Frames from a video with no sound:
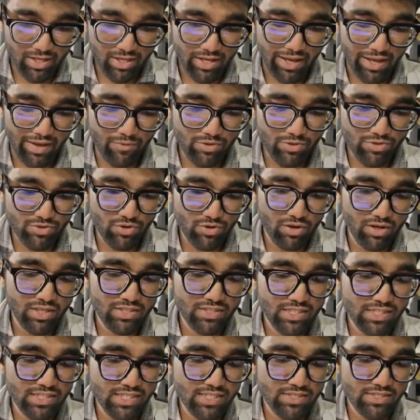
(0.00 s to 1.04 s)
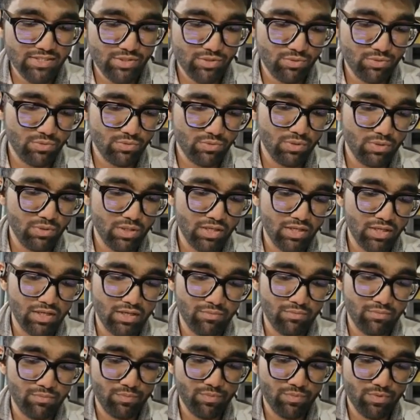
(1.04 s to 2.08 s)
I would strongly suggest you
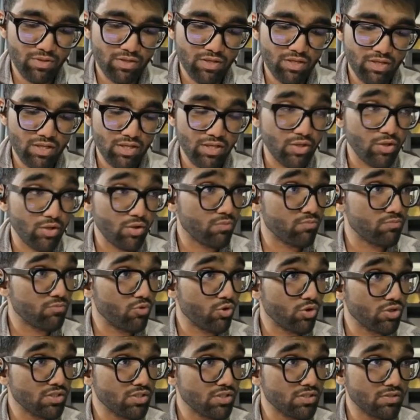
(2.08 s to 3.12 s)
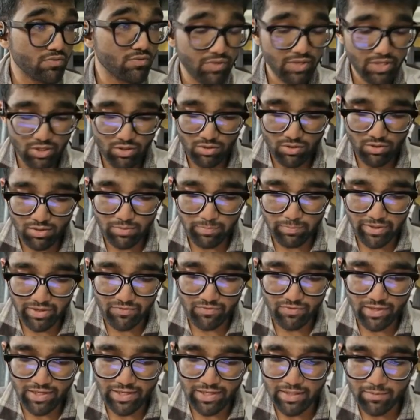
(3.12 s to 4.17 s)
watch the video on
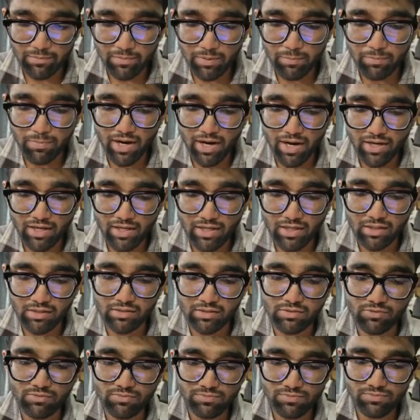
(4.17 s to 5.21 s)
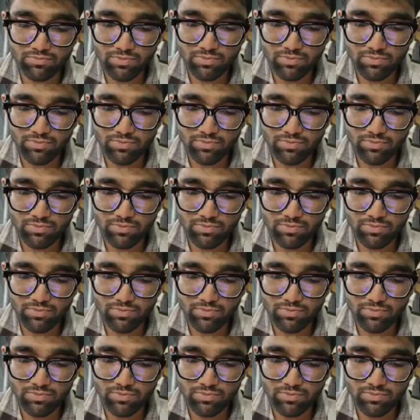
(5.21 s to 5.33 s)
peripheral edema part of